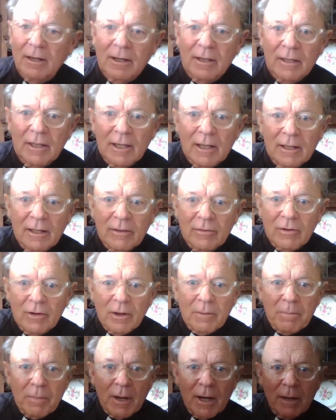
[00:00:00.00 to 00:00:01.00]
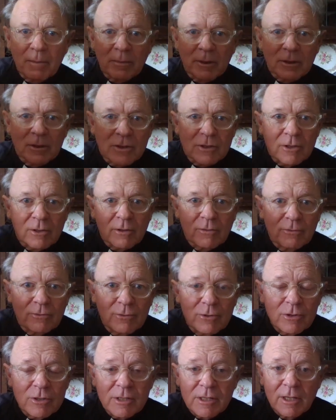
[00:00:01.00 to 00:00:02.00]
They live in an apartment. So the
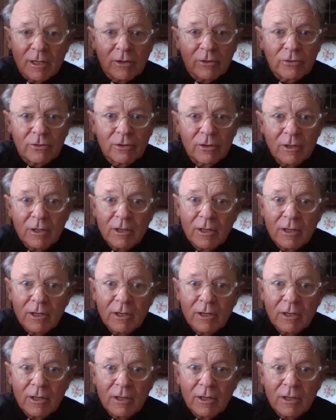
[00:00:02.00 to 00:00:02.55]
first house